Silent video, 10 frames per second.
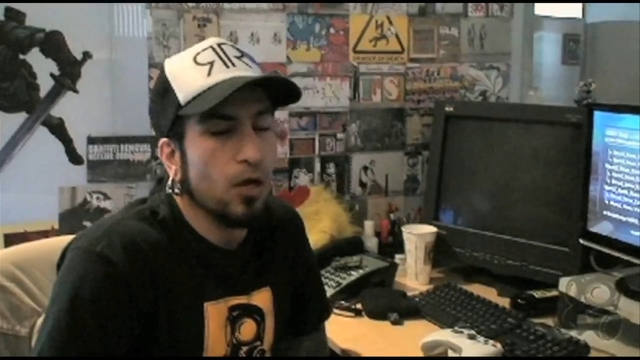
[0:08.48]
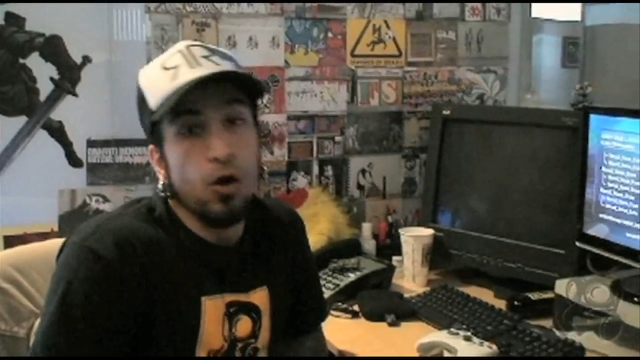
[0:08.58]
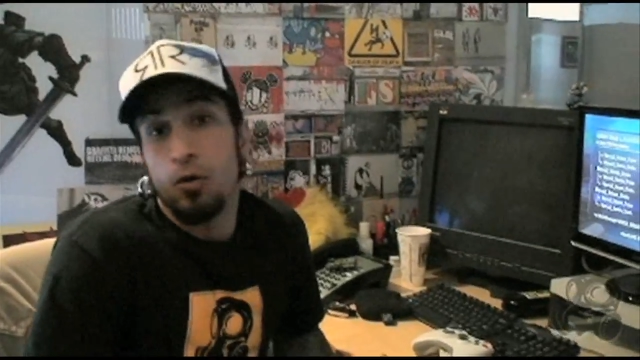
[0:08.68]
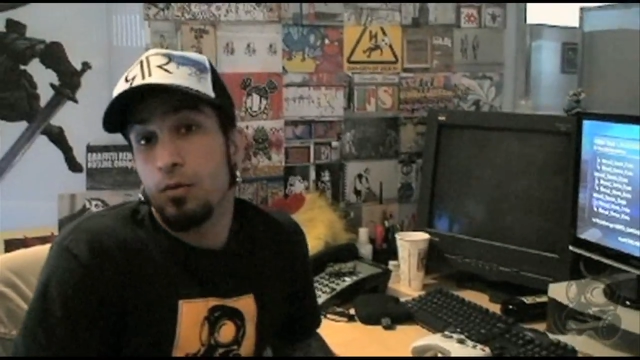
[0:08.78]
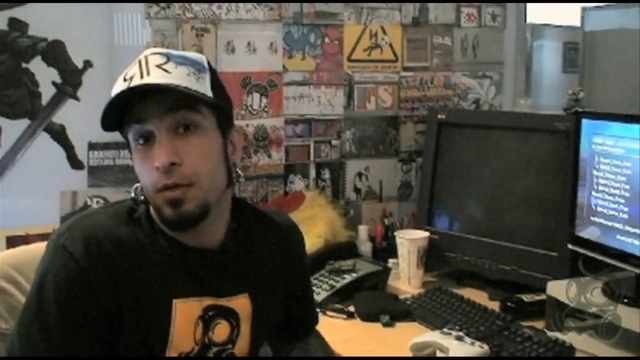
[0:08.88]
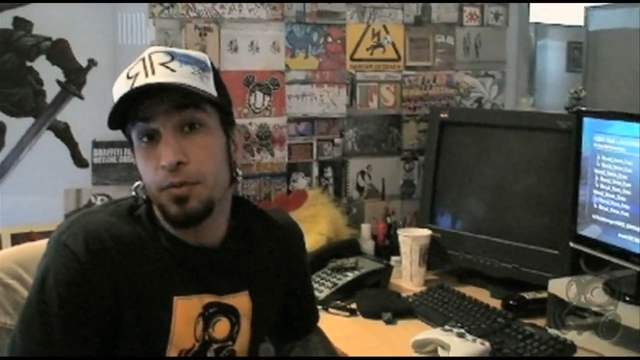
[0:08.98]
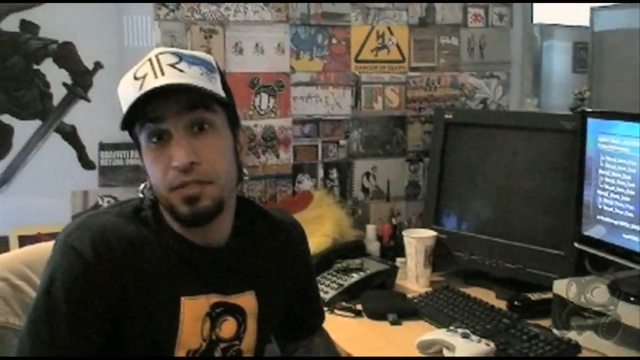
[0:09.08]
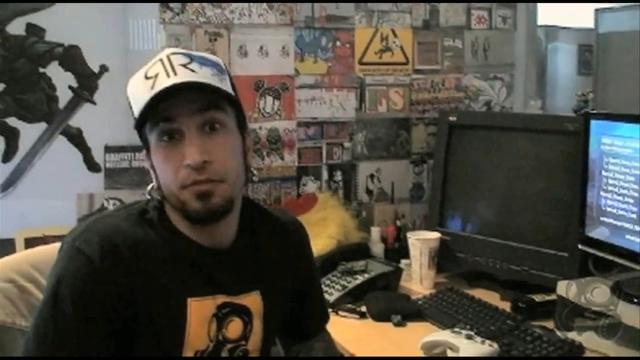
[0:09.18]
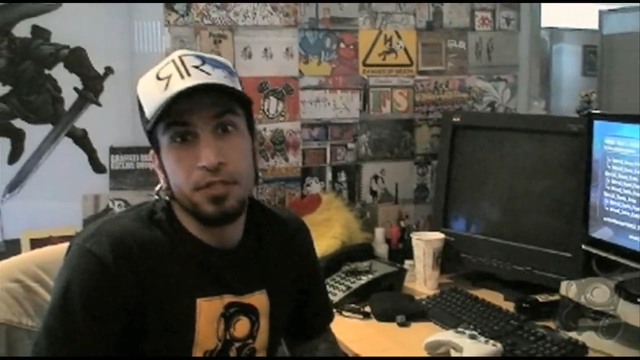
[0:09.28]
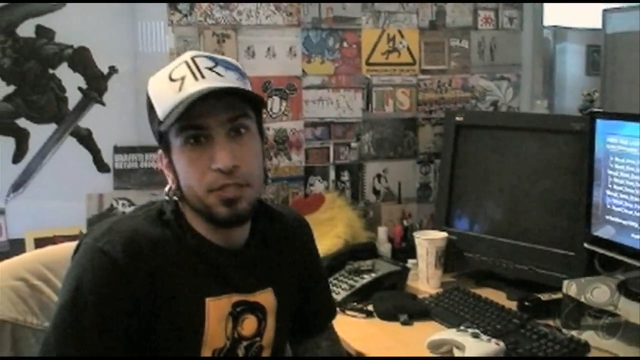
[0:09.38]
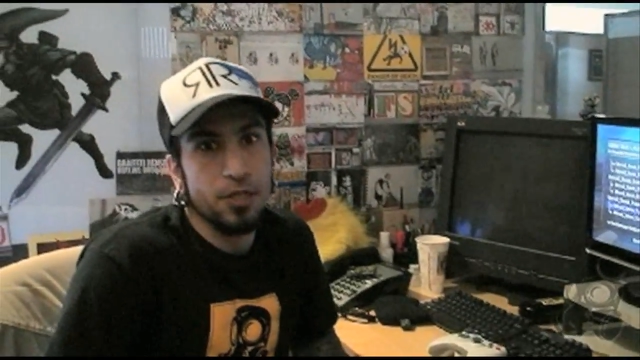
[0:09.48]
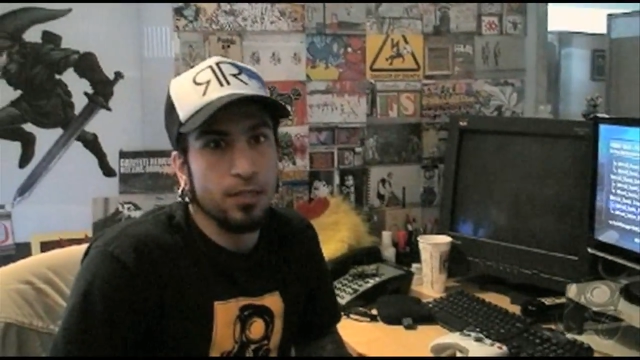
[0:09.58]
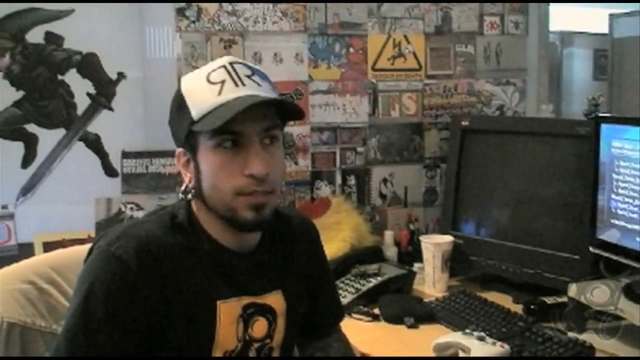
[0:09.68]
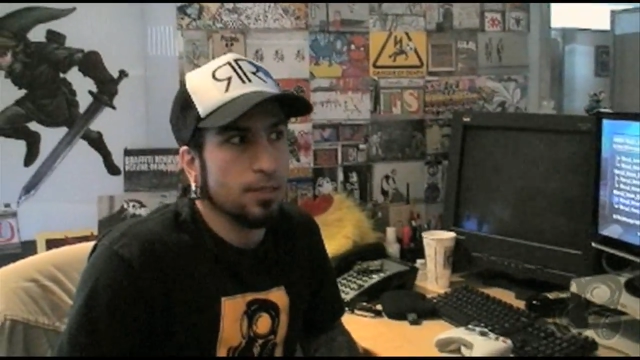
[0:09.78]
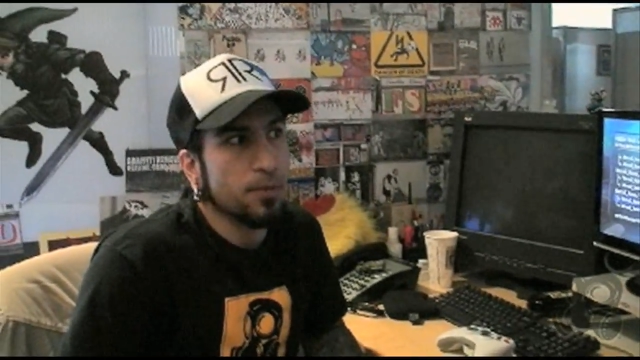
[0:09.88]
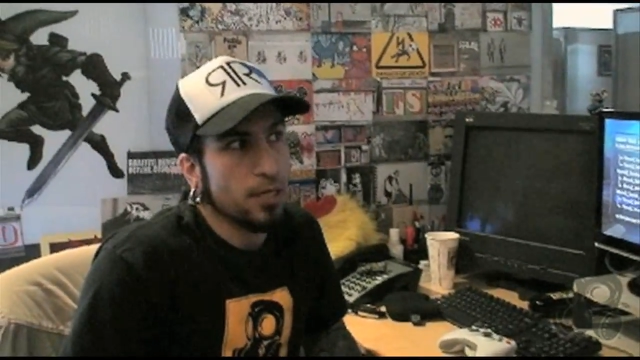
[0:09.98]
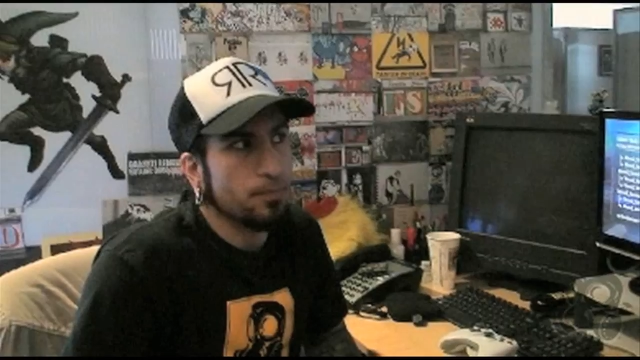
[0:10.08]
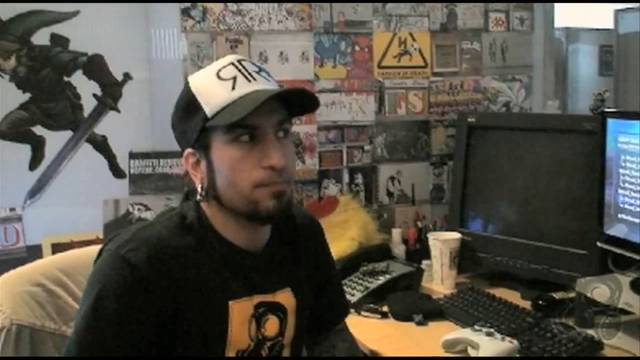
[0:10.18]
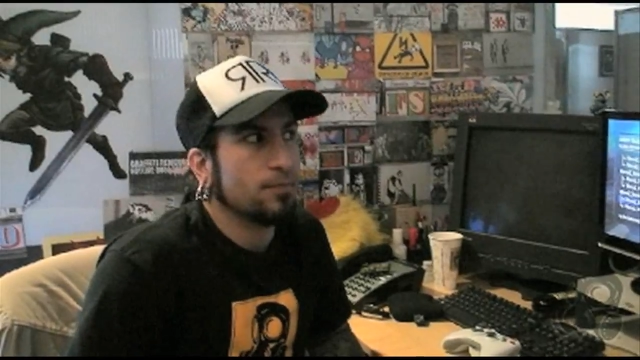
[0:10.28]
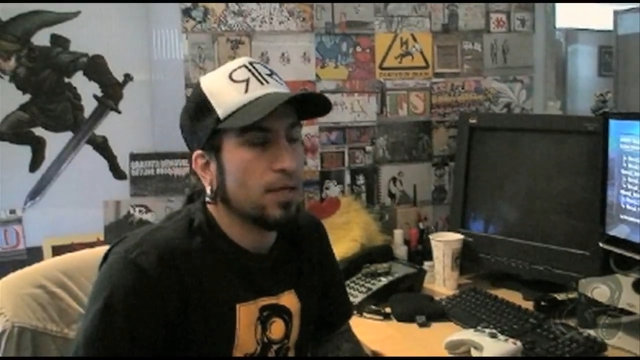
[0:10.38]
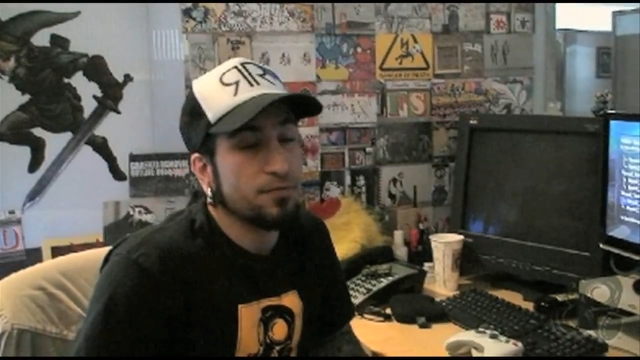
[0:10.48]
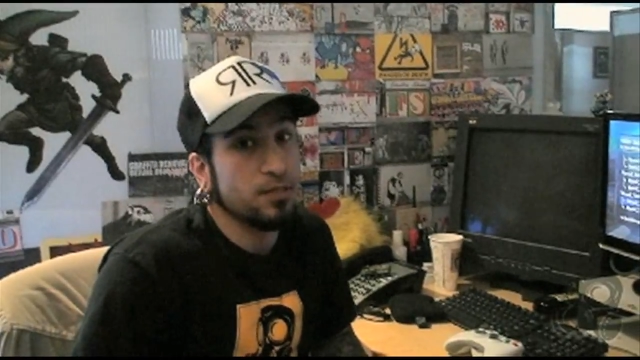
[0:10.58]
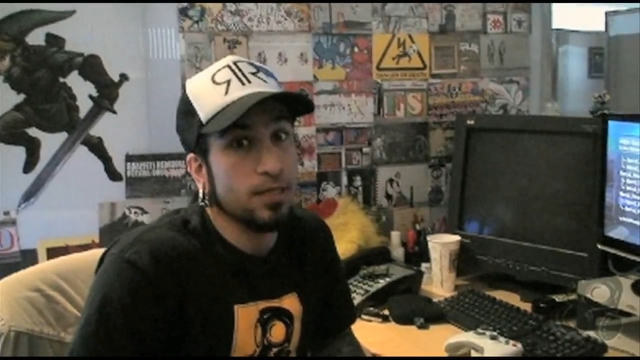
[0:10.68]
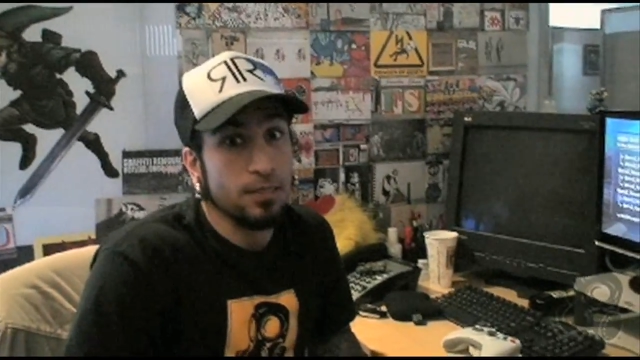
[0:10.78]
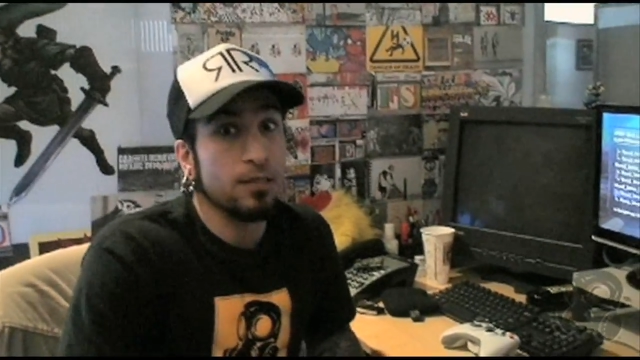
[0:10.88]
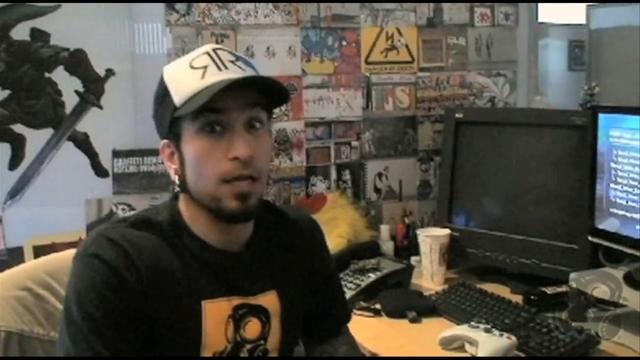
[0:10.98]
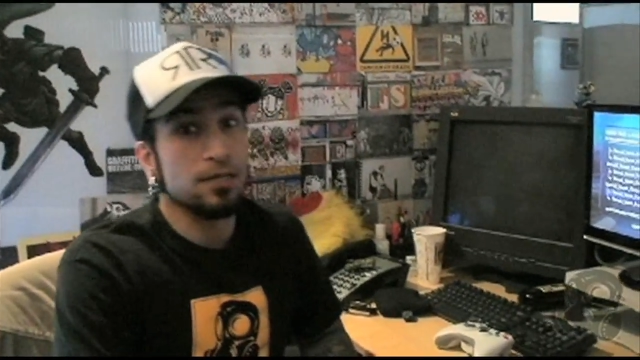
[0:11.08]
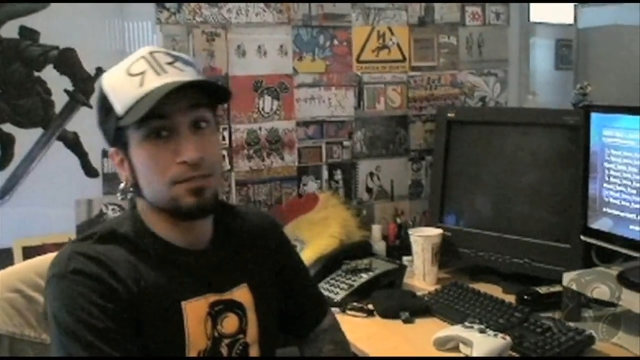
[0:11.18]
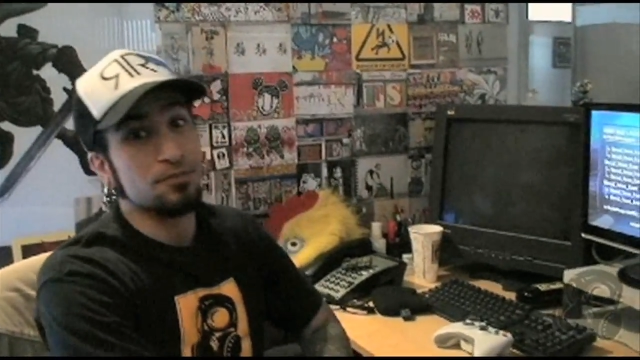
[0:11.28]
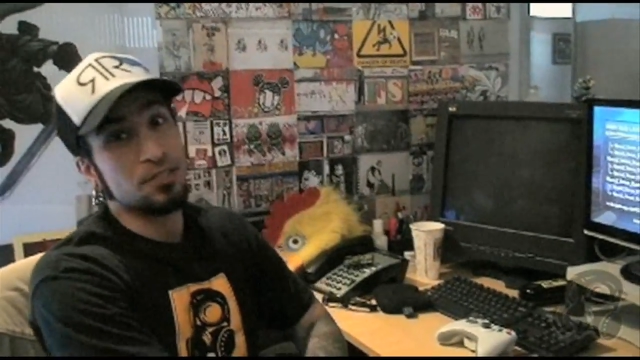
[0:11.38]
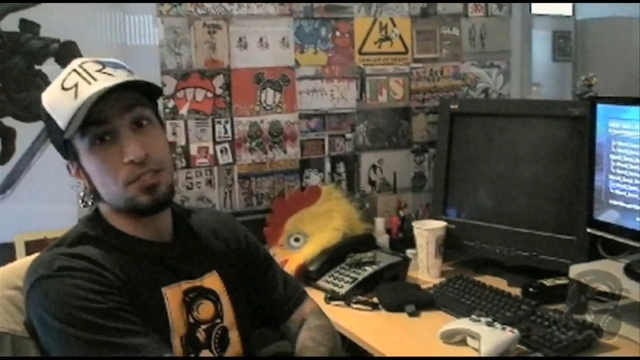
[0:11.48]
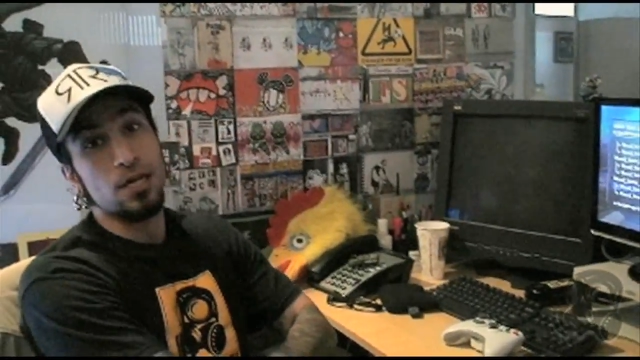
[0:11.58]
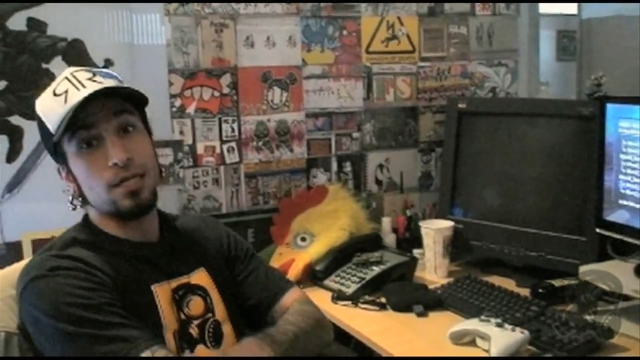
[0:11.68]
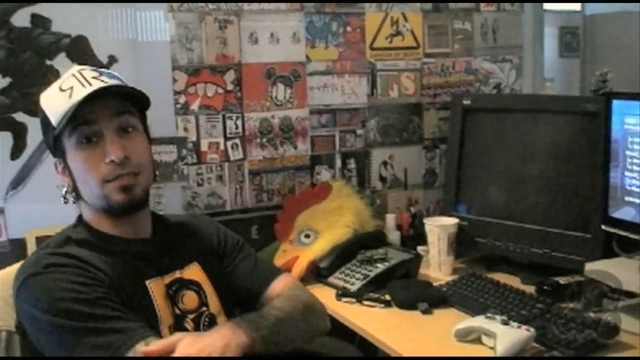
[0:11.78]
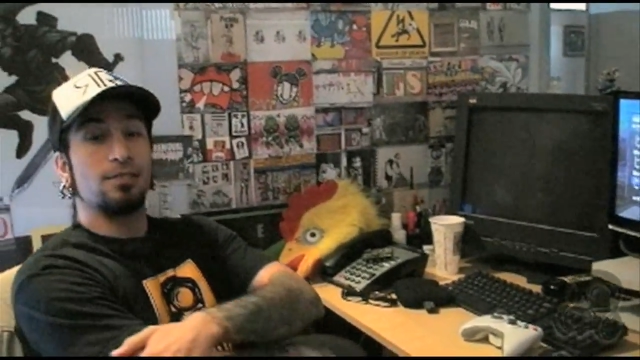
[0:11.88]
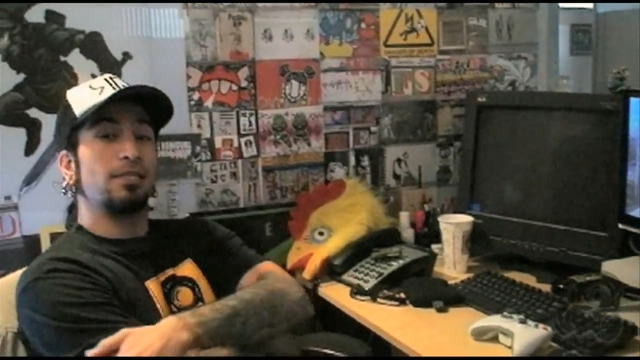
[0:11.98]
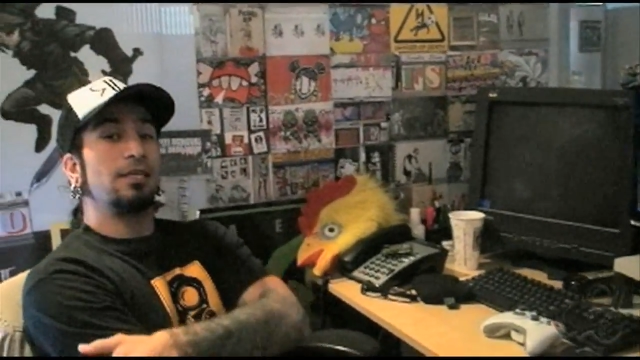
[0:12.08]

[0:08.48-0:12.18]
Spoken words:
Oh, and when screenshots come up, I have to take a lot of screenshots.